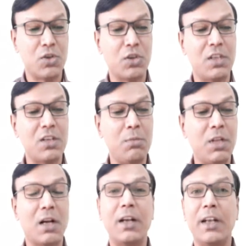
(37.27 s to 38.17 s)
So this will
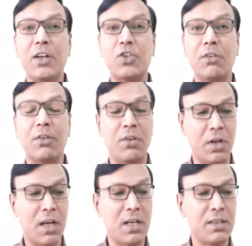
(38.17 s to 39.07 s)
be the contents of
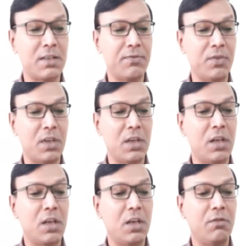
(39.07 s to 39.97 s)
our class.
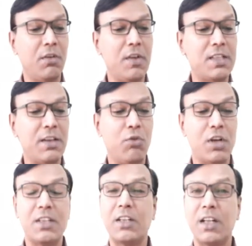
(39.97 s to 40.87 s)
We will see
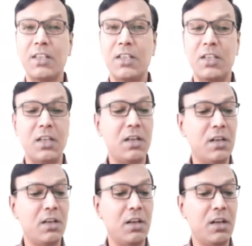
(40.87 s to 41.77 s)
what is a transistor.
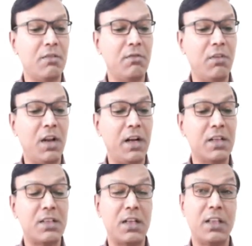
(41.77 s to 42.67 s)
We will
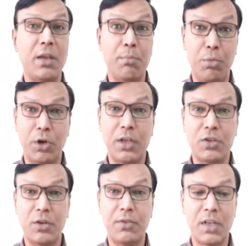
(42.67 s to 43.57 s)
understand the
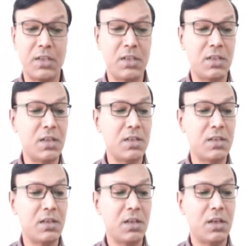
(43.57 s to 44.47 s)
importance of
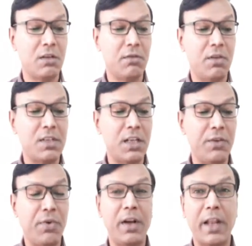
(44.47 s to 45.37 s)
transistors. We will see
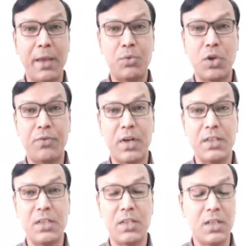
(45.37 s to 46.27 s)
different types of
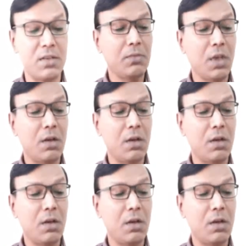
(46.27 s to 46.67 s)
transistors.